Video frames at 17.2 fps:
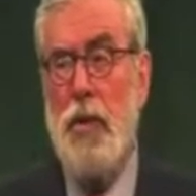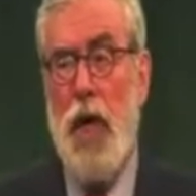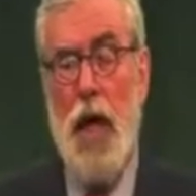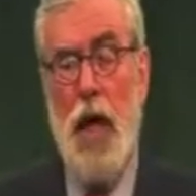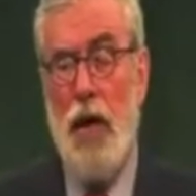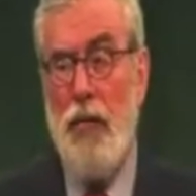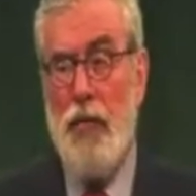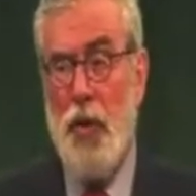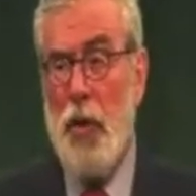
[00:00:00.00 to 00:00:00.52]

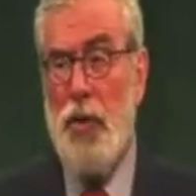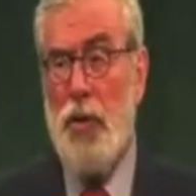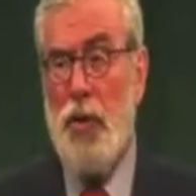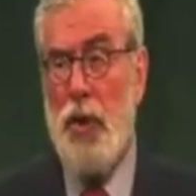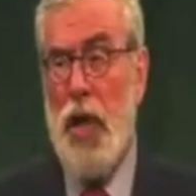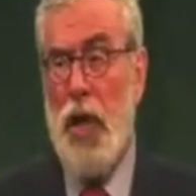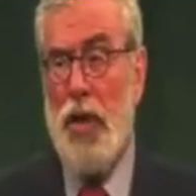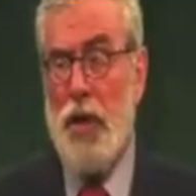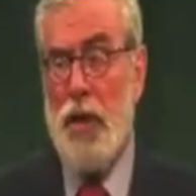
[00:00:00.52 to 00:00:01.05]
Our
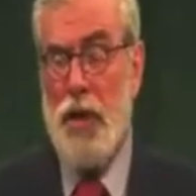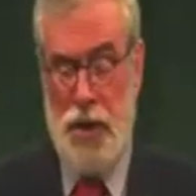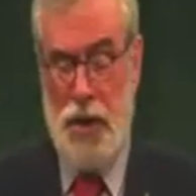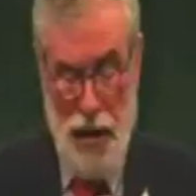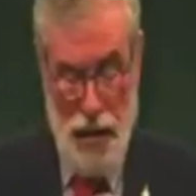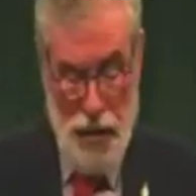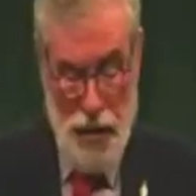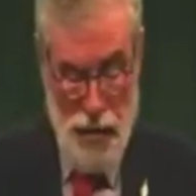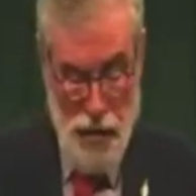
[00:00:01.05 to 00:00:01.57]
future, that
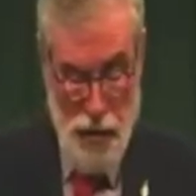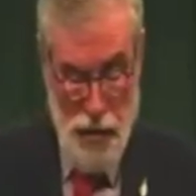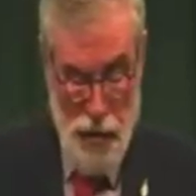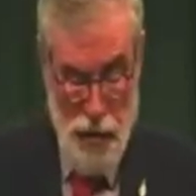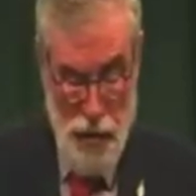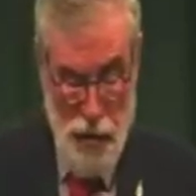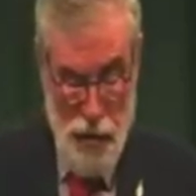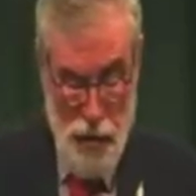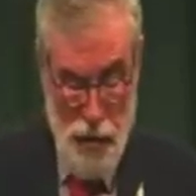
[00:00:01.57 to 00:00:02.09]
decision,
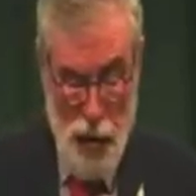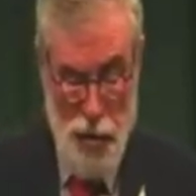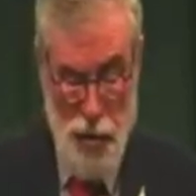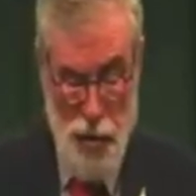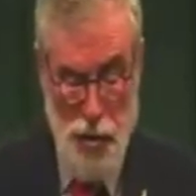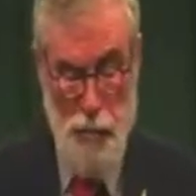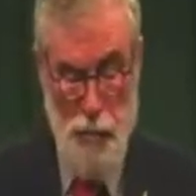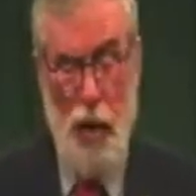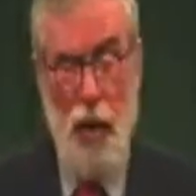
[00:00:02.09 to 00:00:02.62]
doesn't